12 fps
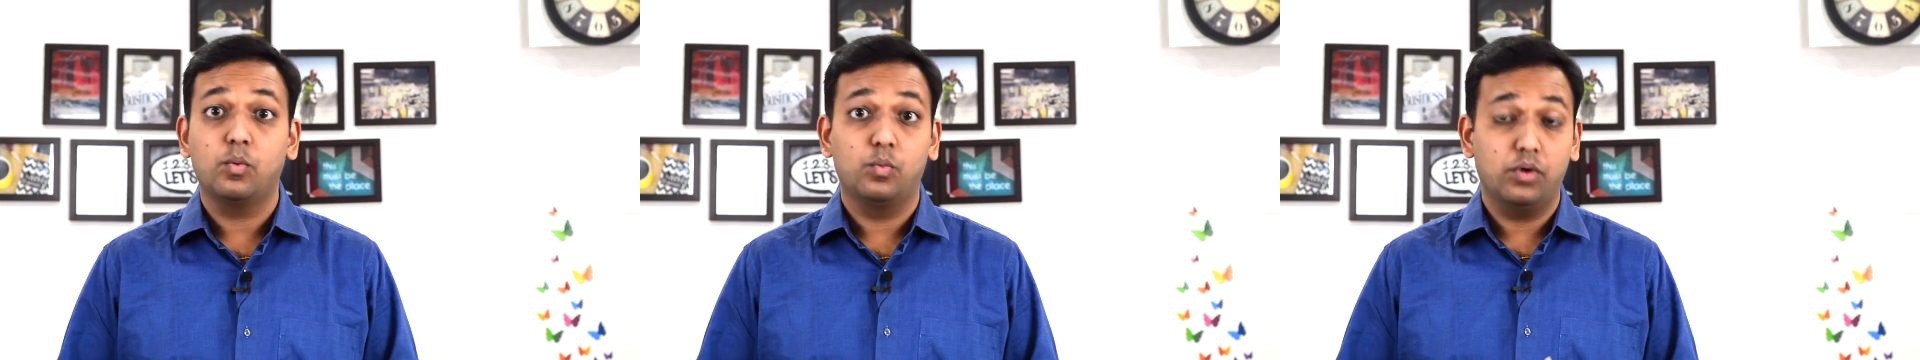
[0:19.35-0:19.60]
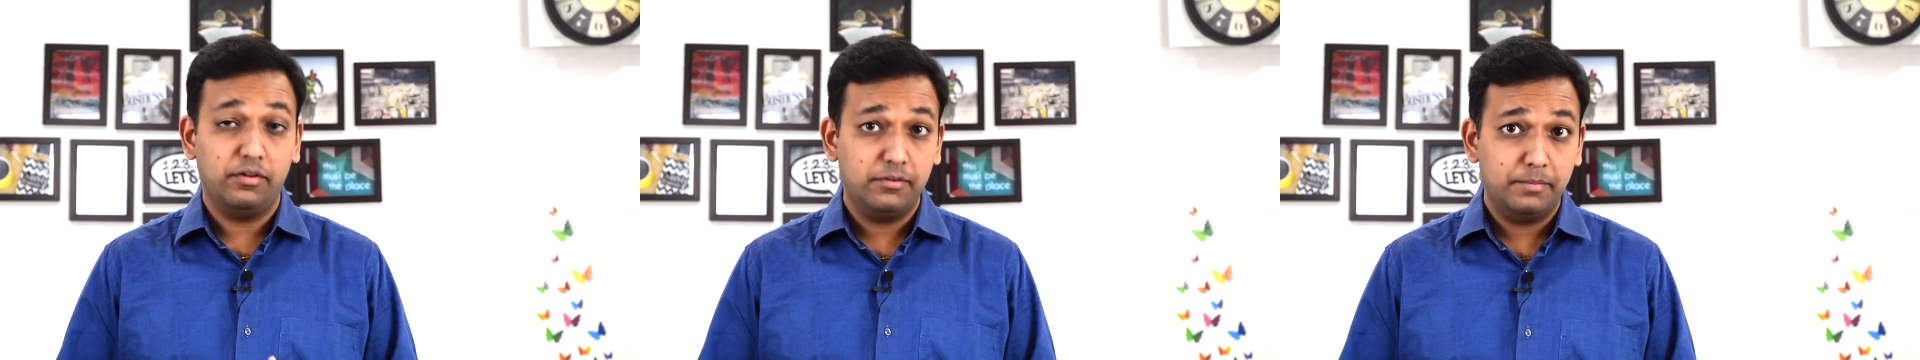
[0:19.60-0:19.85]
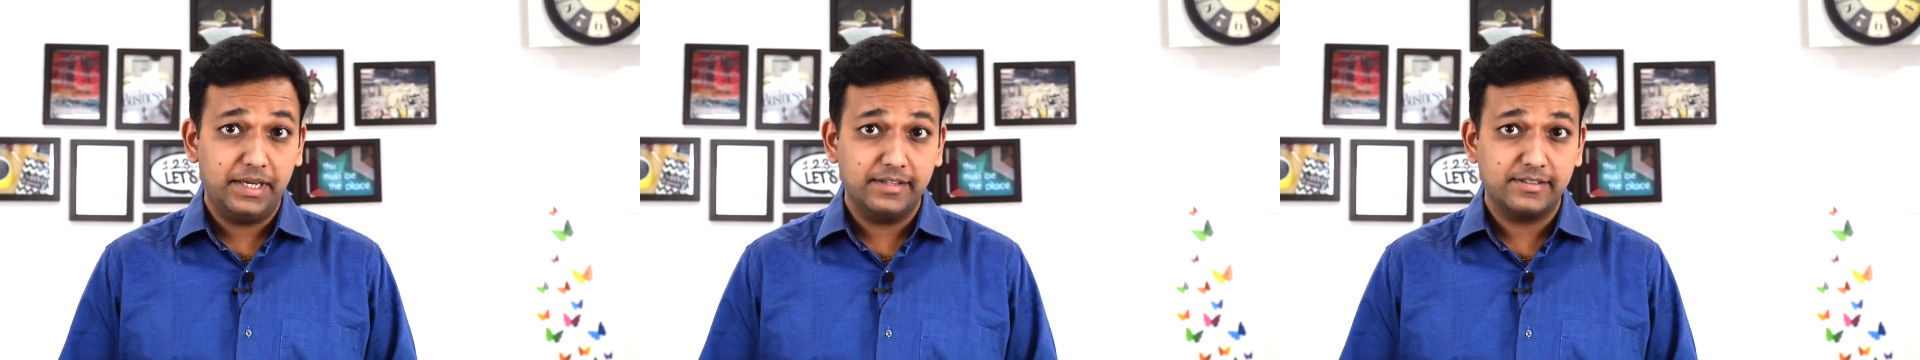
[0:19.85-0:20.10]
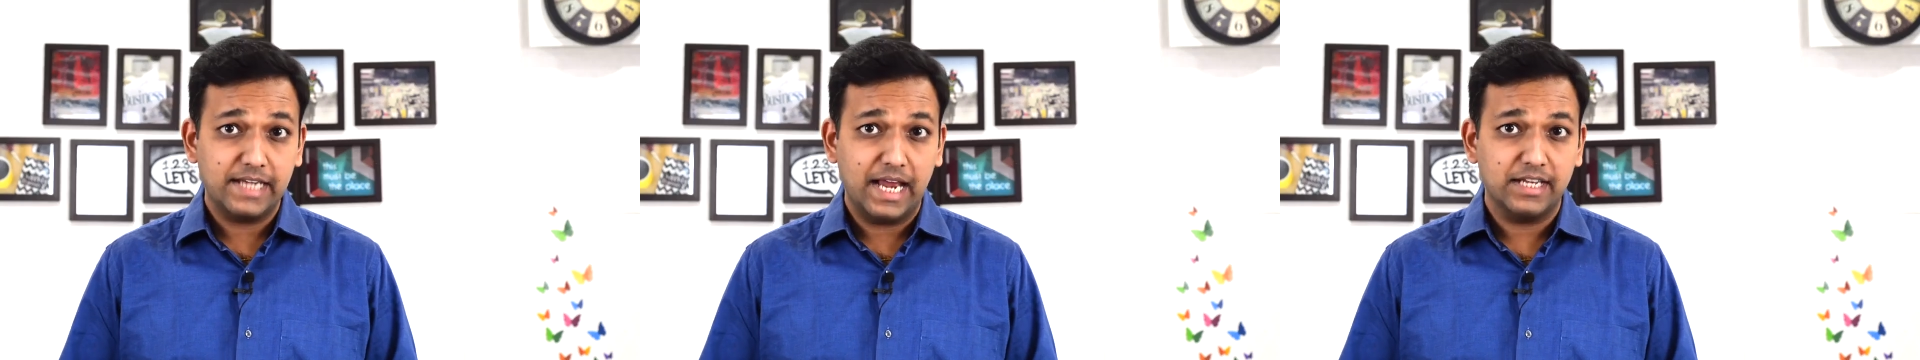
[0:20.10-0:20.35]
One of the
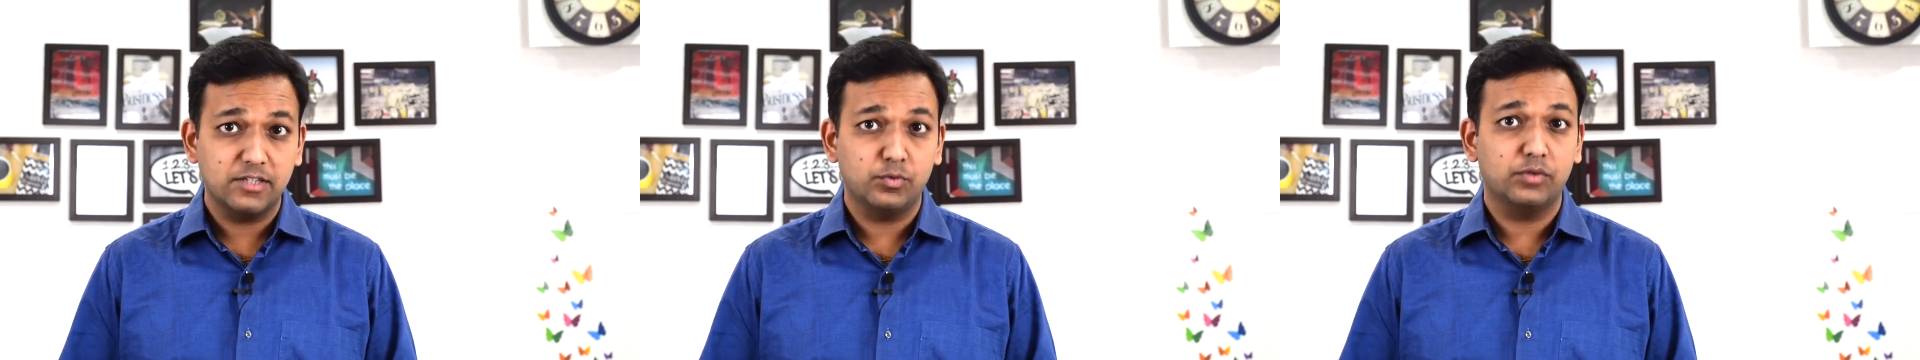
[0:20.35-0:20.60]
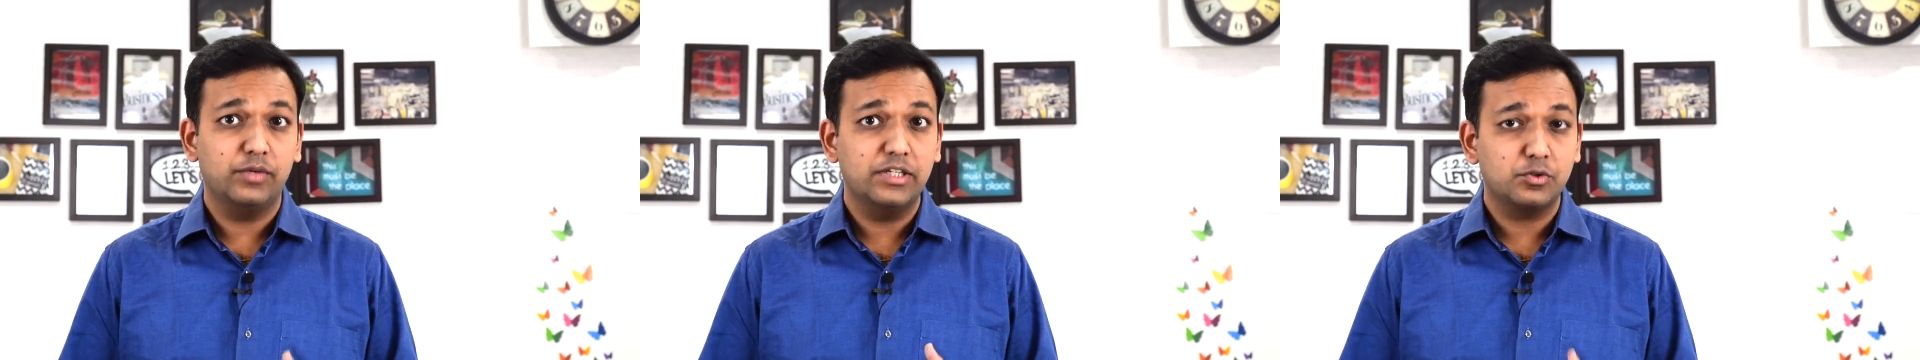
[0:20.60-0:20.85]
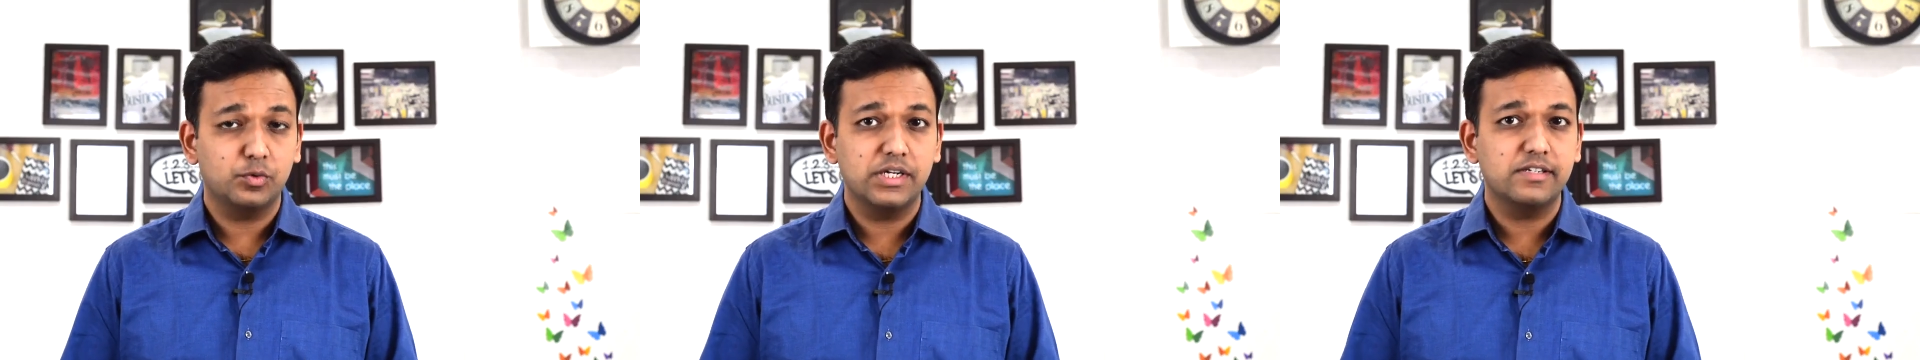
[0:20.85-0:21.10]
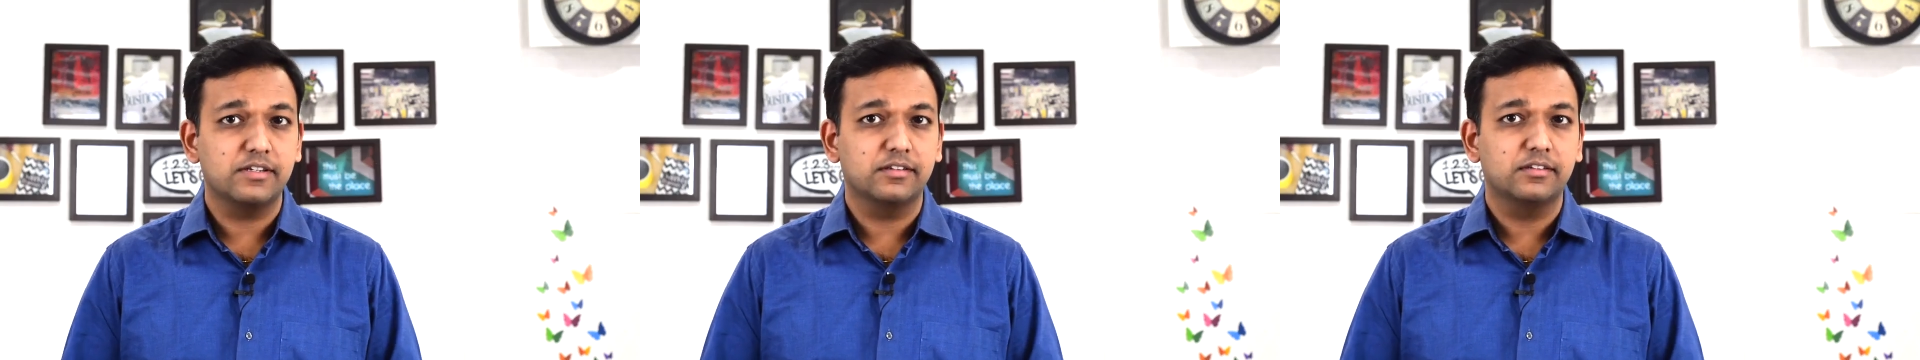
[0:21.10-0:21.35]
biggest challenge with we
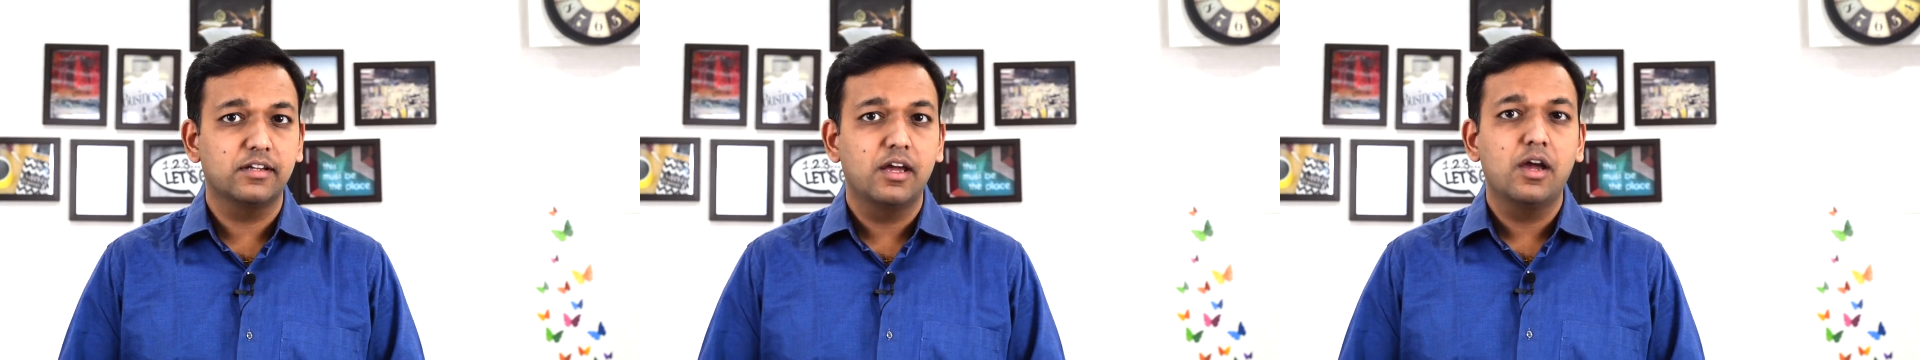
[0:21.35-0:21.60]
students is